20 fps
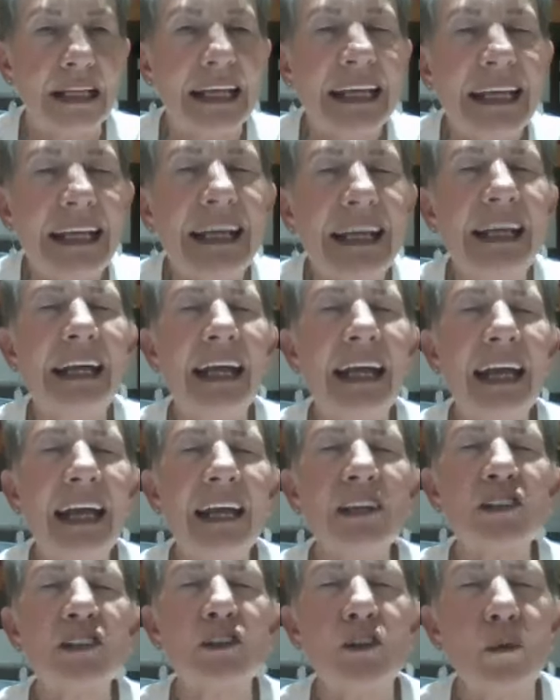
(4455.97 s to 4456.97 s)
He
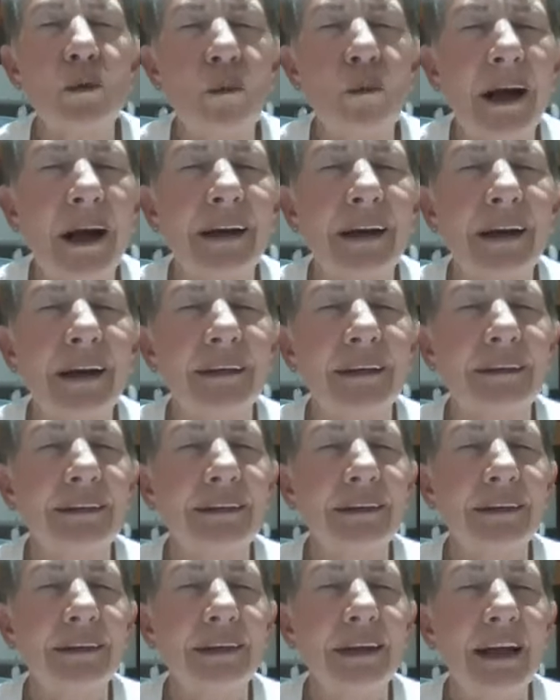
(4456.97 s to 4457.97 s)
is the one
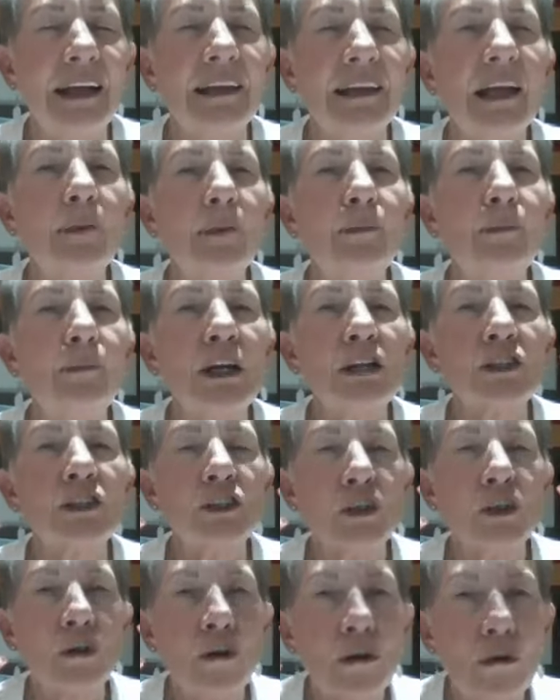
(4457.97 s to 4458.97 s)
that brings the
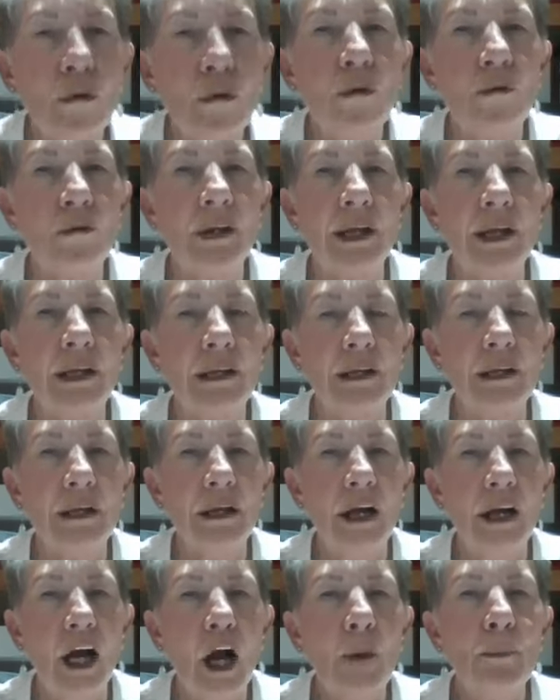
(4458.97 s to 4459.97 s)
glory
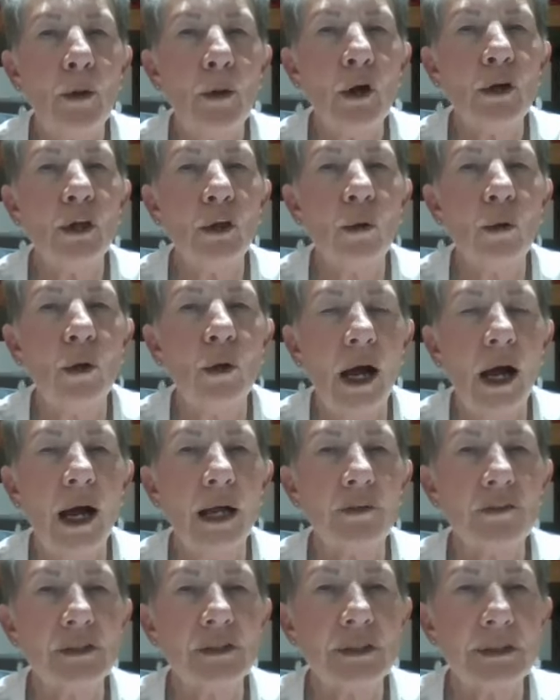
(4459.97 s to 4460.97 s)
upon your
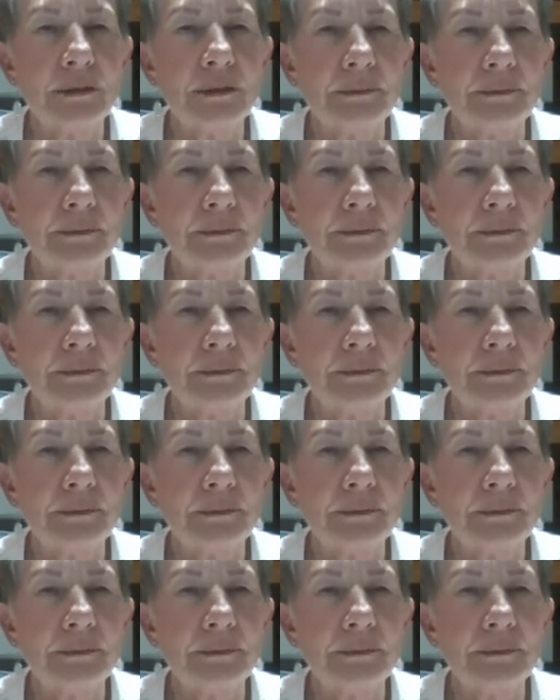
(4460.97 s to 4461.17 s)
lives.